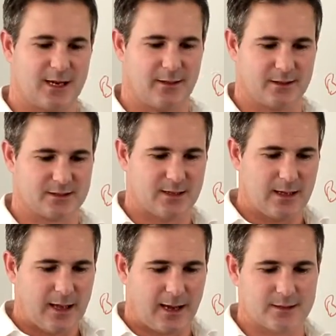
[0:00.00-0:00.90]
say this.
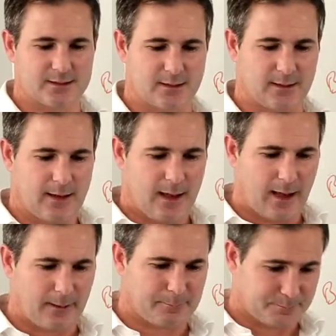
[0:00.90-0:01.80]
Hey, listen,
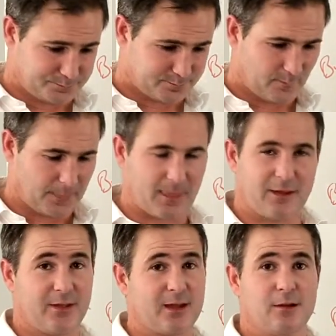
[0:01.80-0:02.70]

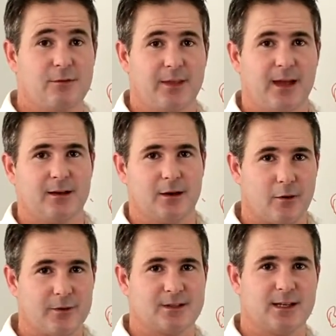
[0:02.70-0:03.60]
thank you for that. You know,
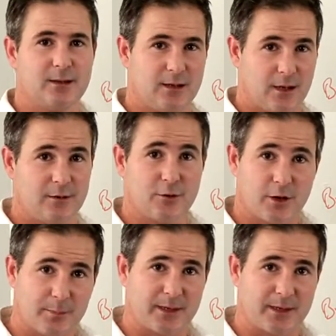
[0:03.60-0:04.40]
obviously, you know, you've got a